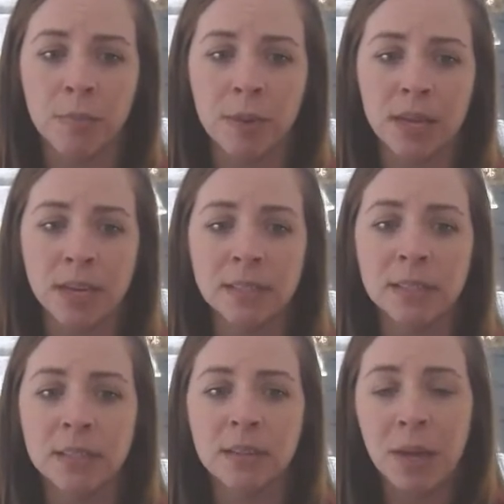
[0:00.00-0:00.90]
because
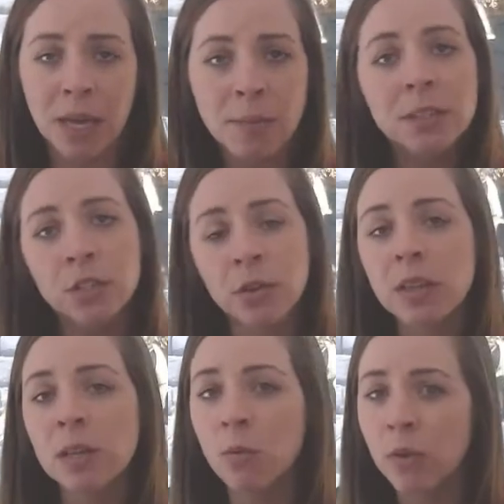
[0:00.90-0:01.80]
payments
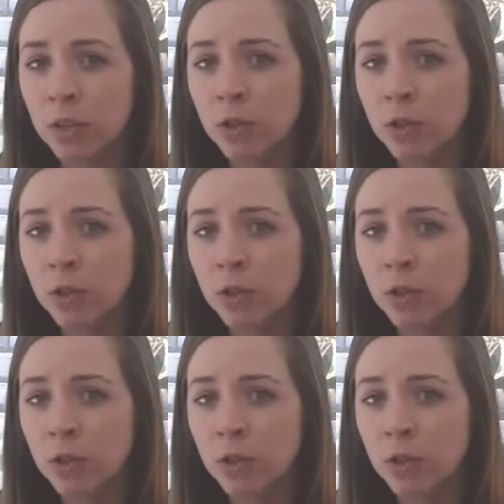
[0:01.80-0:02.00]
totaling more than